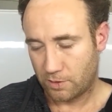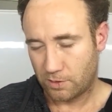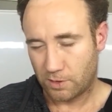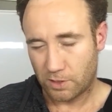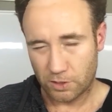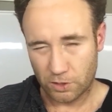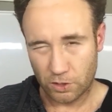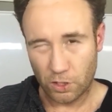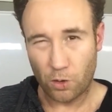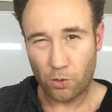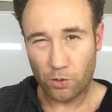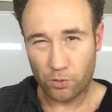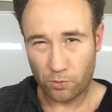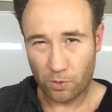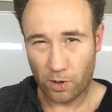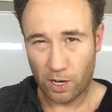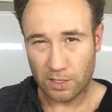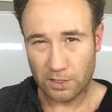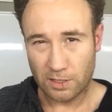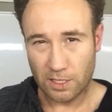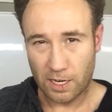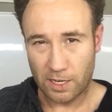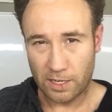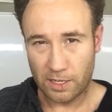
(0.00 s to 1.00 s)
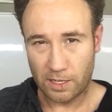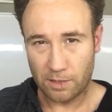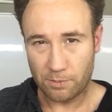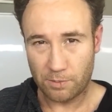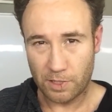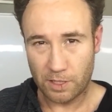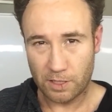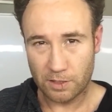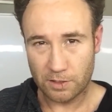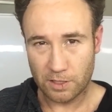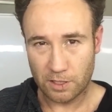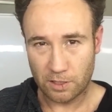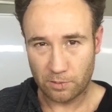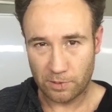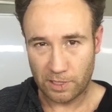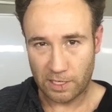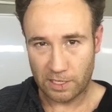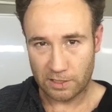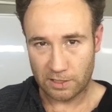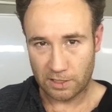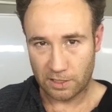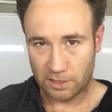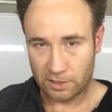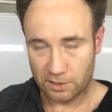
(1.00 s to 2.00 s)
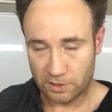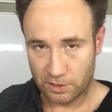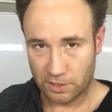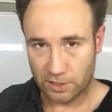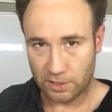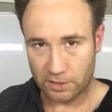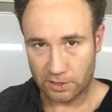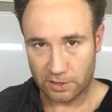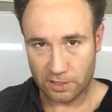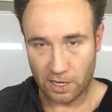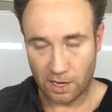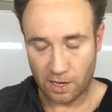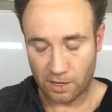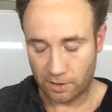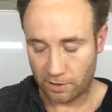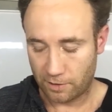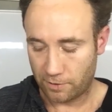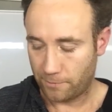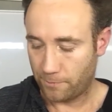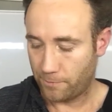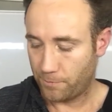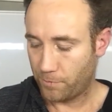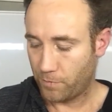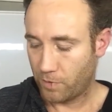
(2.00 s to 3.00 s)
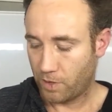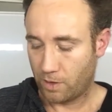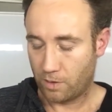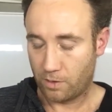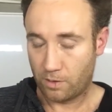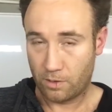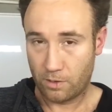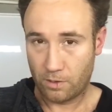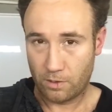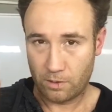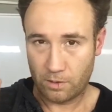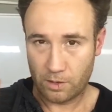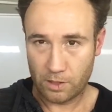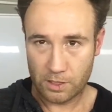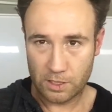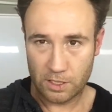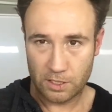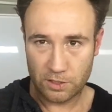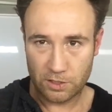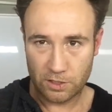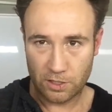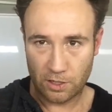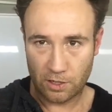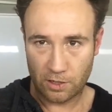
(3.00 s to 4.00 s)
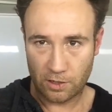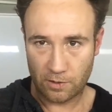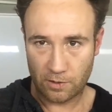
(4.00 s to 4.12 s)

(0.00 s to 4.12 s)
just go with what I say here, because it'll be easier to just get started. This is